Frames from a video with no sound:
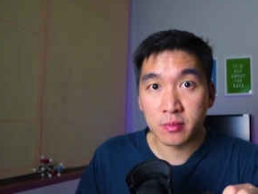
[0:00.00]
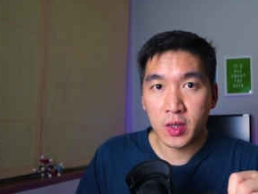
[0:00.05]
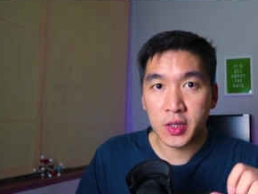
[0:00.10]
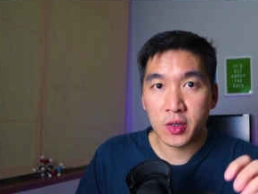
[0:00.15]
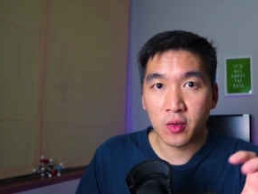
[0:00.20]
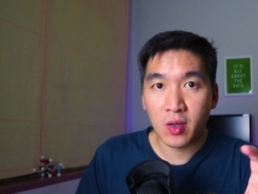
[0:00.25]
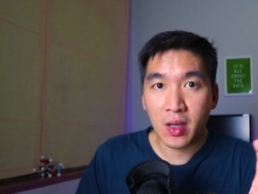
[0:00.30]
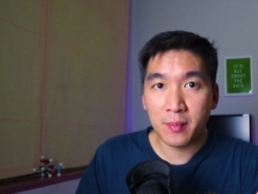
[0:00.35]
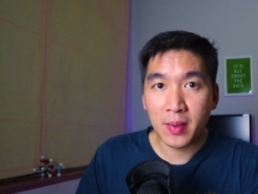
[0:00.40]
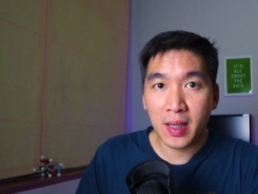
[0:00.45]
And
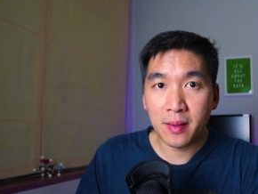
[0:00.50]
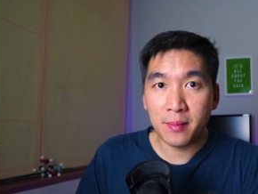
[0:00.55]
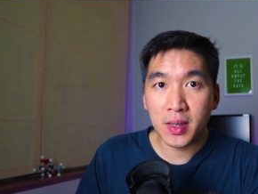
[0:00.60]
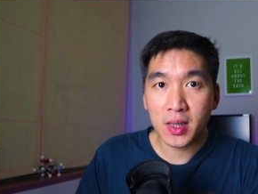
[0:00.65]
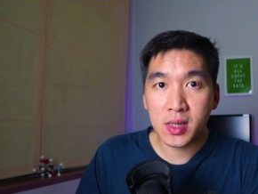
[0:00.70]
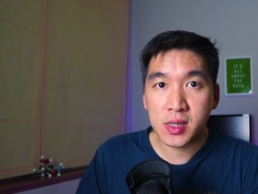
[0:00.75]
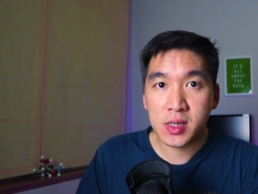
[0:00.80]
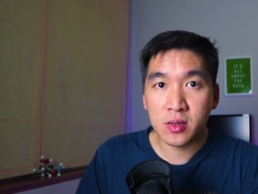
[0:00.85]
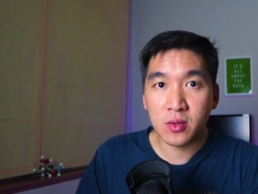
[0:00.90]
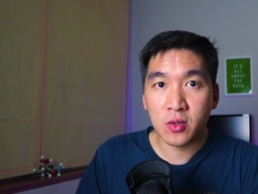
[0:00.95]
so I'm
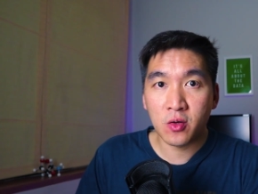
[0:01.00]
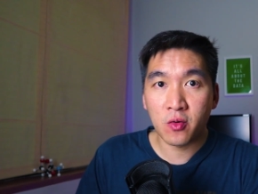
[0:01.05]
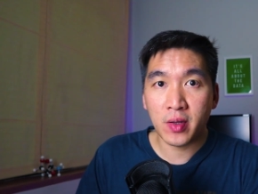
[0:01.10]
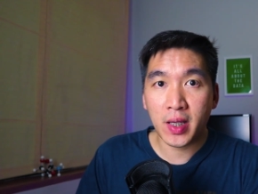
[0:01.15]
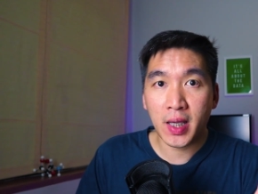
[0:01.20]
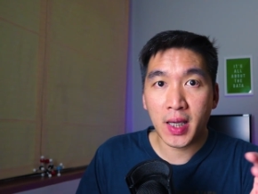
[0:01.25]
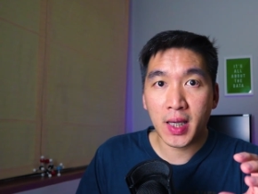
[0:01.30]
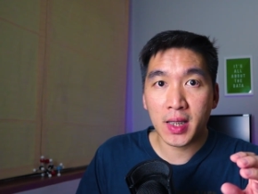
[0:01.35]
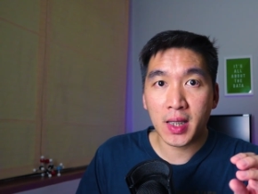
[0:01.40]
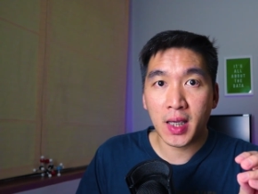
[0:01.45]
aiming to
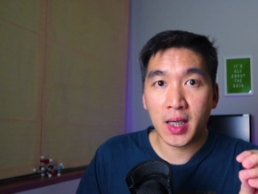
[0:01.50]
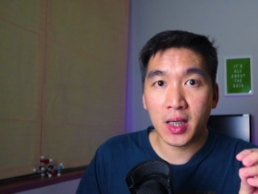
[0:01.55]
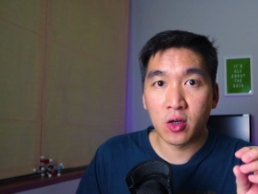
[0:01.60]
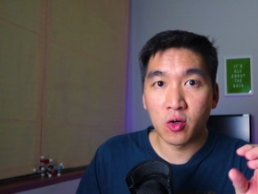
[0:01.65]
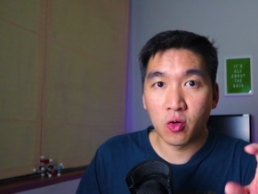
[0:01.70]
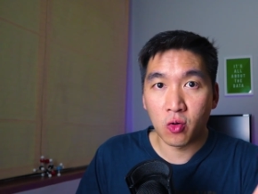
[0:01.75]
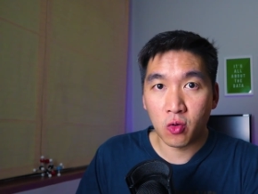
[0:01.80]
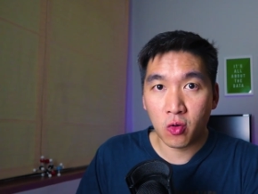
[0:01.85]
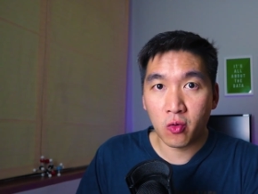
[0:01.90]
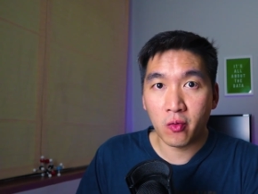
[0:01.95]
create a
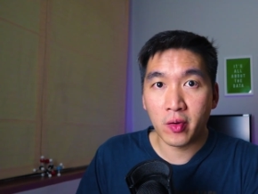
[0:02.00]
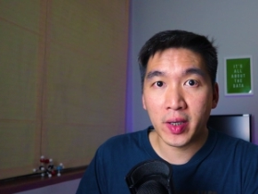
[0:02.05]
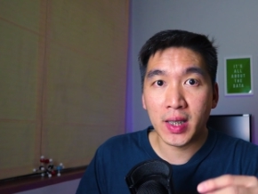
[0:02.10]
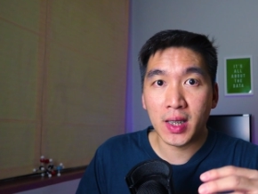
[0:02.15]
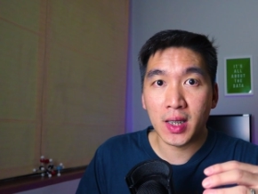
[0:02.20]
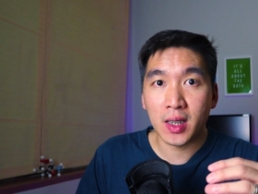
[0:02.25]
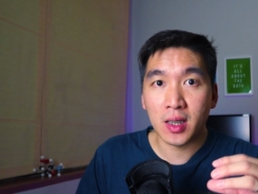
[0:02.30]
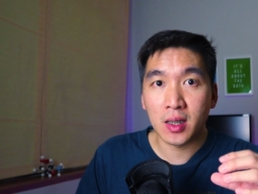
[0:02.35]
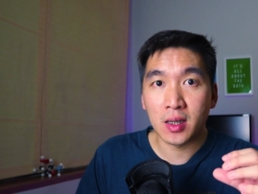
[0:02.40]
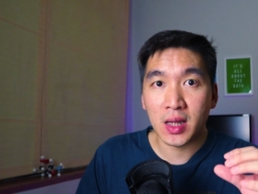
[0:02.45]

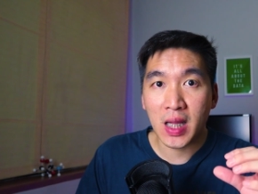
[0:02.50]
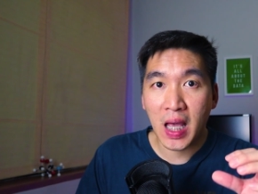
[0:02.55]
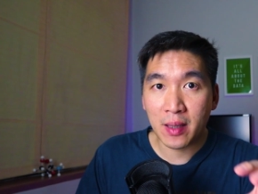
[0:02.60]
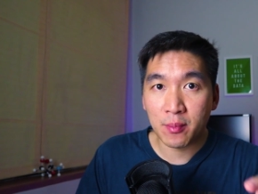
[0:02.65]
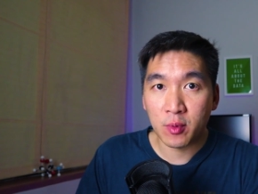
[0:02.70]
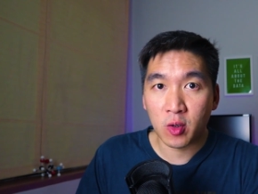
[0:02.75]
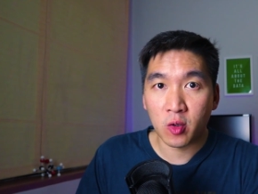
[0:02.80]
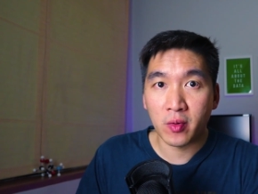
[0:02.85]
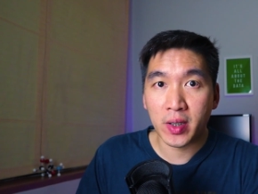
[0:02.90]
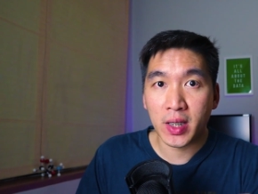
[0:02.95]
growing
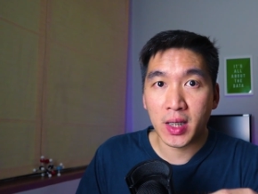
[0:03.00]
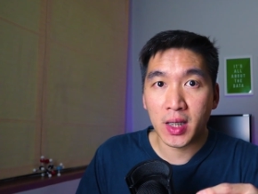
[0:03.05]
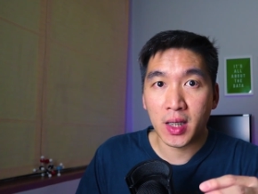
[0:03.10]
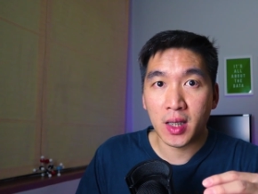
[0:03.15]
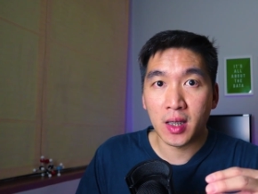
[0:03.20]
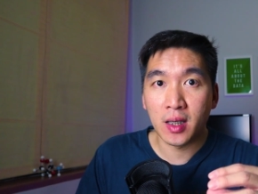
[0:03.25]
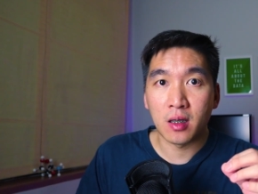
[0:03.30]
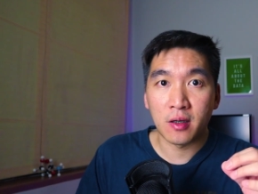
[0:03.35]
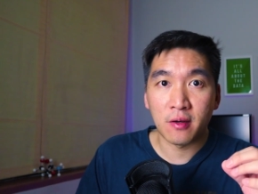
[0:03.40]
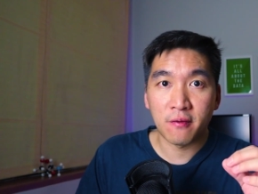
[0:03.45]

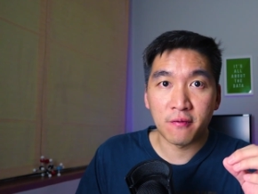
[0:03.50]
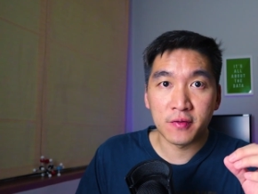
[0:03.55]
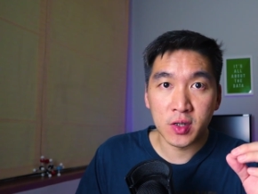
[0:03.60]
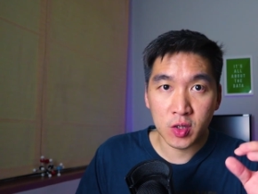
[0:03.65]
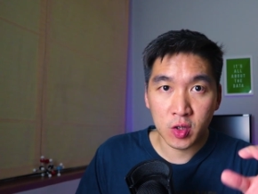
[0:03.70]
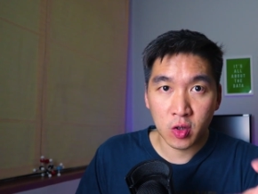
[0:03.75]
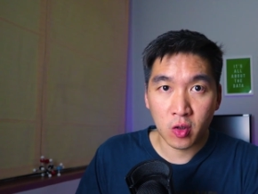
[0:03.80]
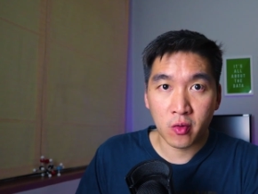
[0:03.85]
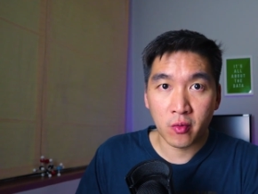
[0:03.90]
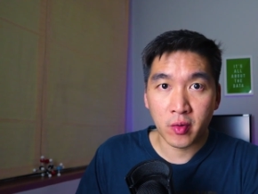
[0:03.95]
library of
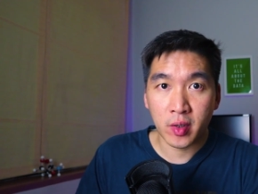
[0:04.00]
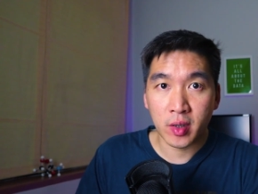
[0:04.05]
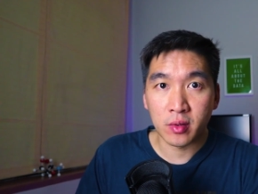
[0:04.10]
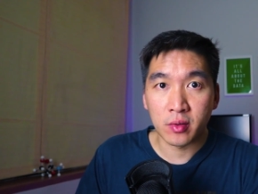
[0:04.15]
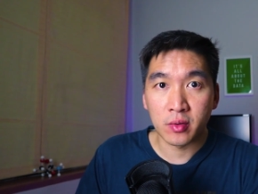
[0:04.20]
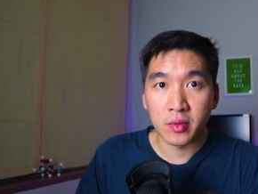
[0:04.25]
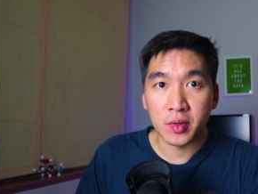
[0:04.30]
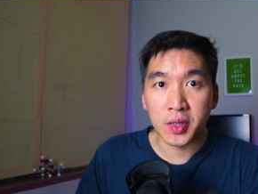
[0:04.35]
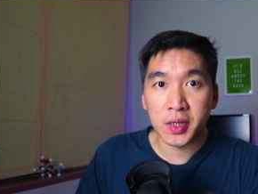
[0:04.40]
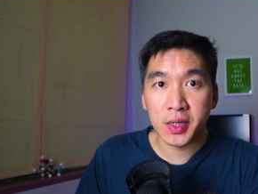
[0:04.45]

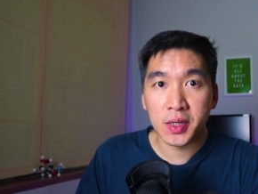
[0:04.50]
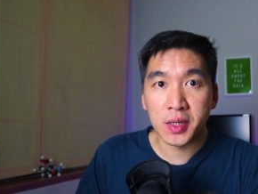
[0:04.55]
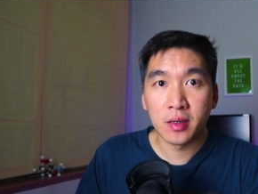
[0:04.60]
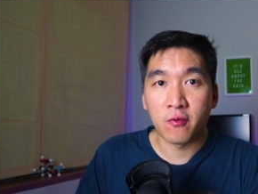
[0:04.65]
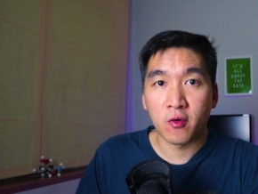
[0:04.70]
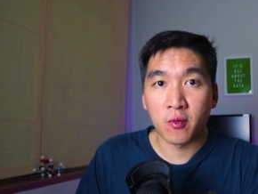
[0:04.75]
tutorials